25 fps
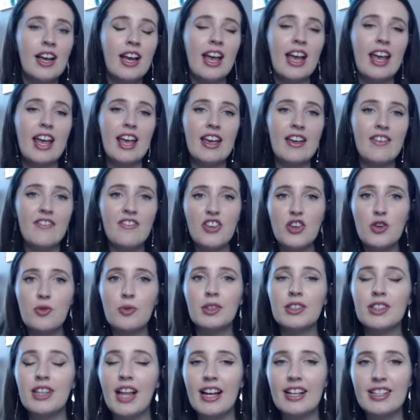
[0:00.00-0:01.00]
If you
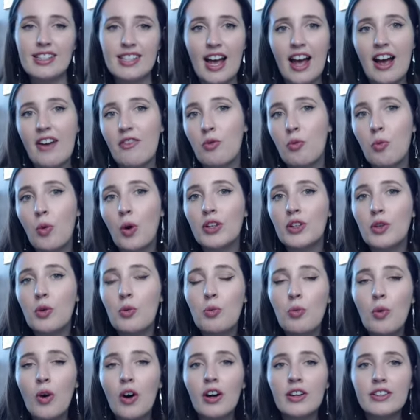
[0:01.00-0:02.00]
would like to have
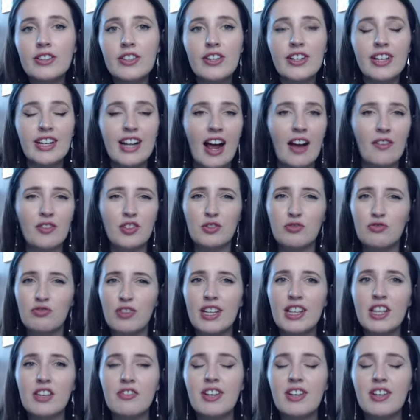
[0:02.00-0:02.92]
one-on-one, you can have some really,